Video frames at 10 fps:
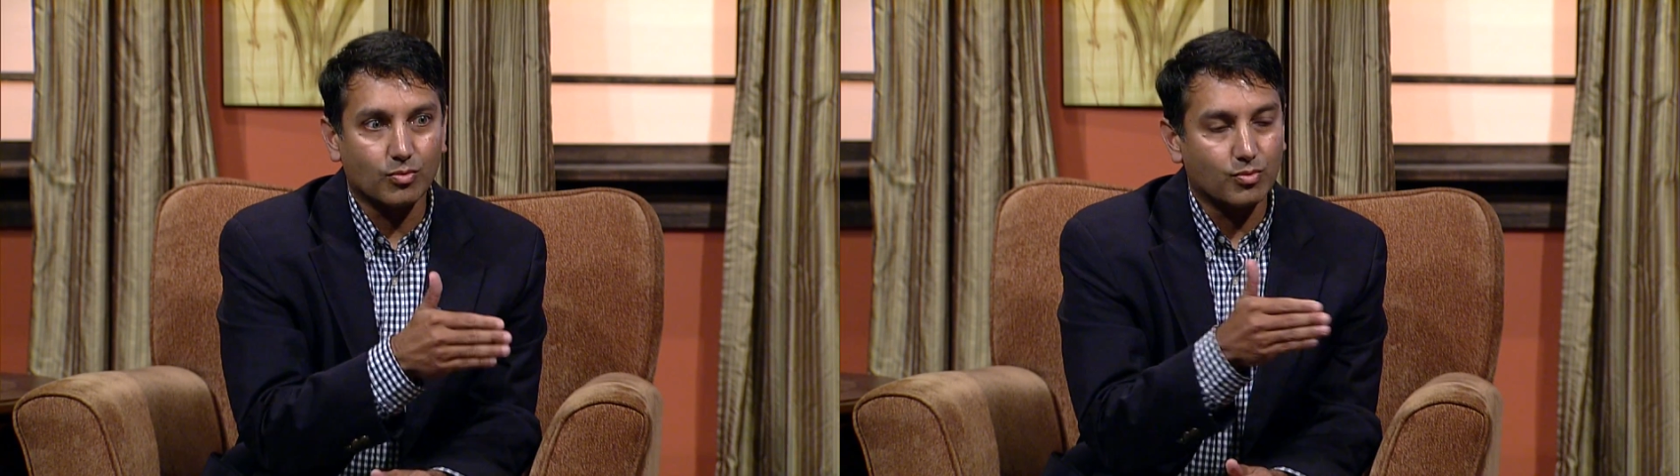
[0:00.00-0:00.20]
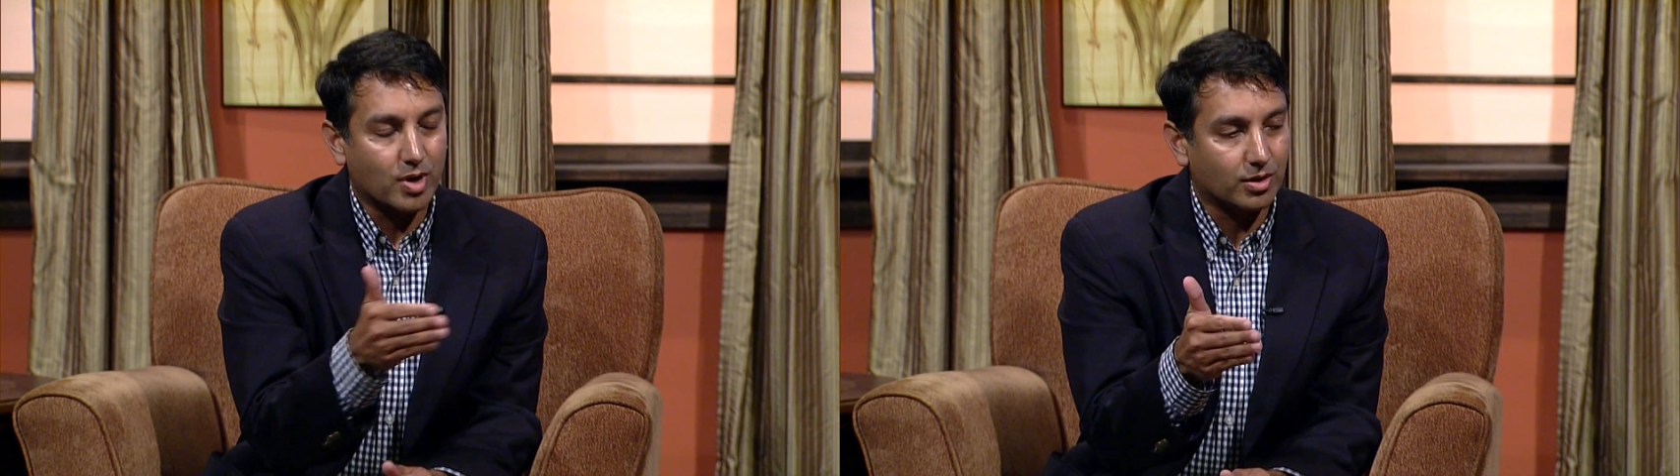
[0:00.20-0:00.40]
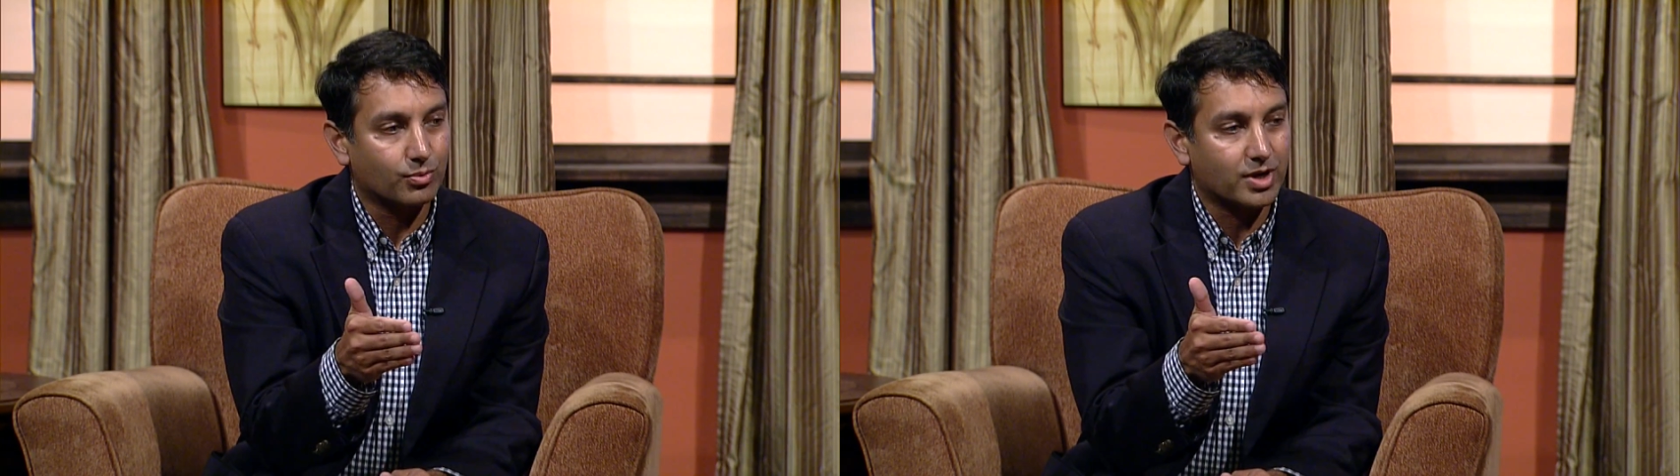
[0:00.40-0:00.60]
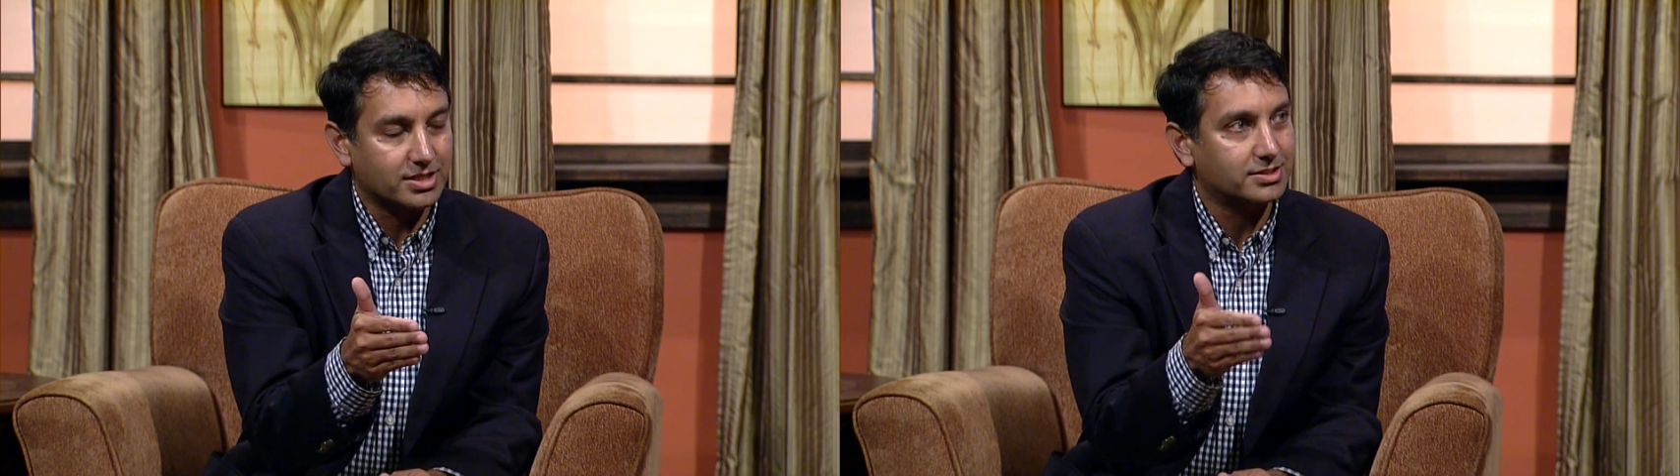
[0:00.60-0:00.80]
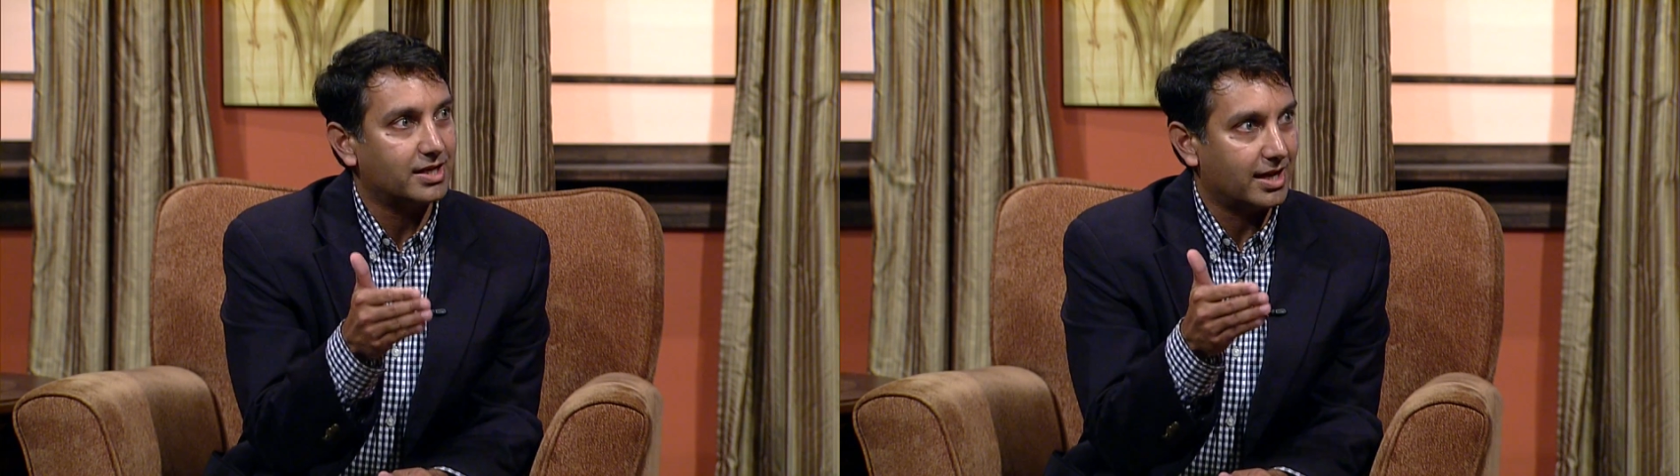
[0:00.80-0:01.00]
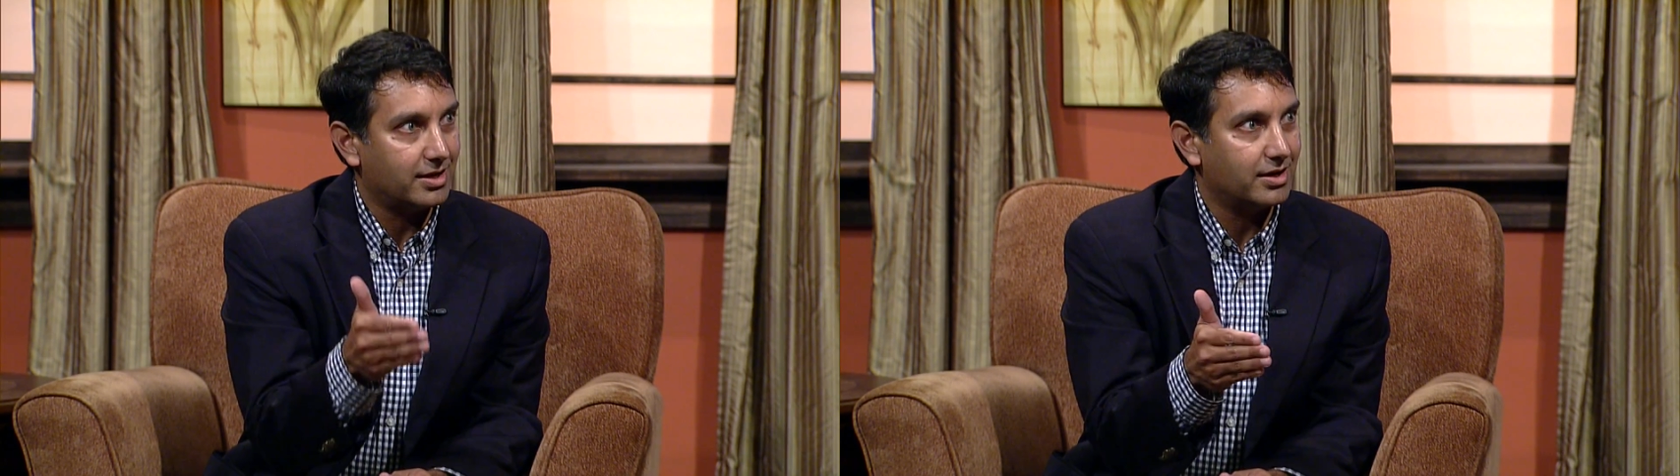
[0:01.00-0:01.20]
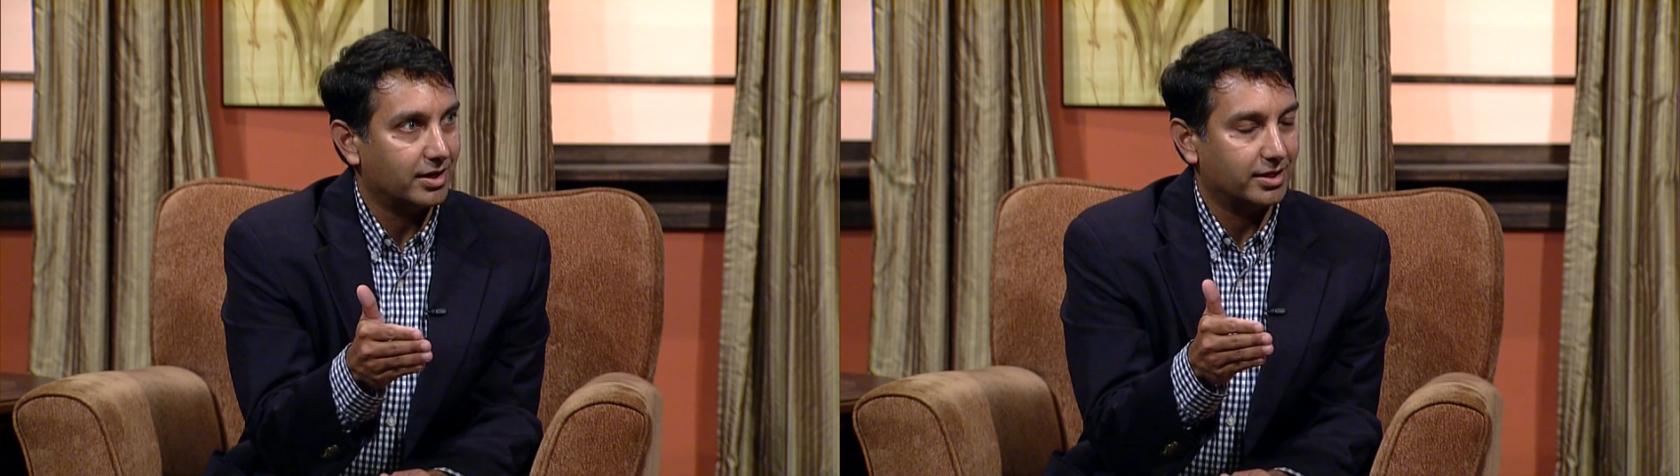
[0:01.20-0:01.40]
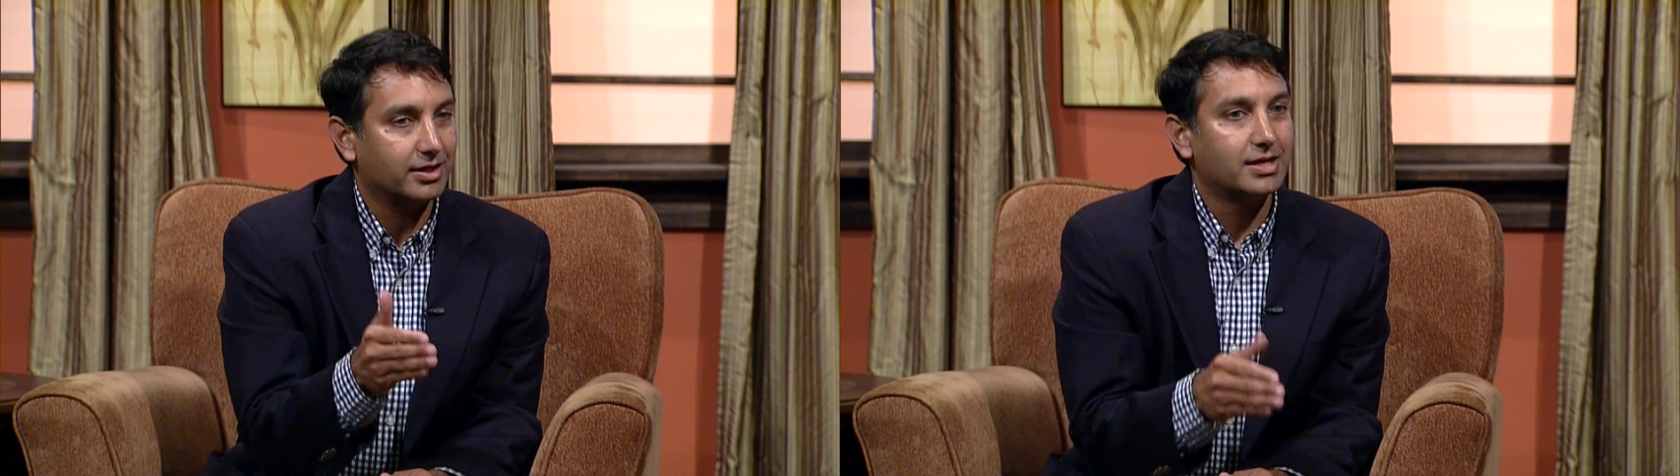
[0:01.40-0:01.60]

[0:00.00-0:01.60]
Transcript: well rested at night.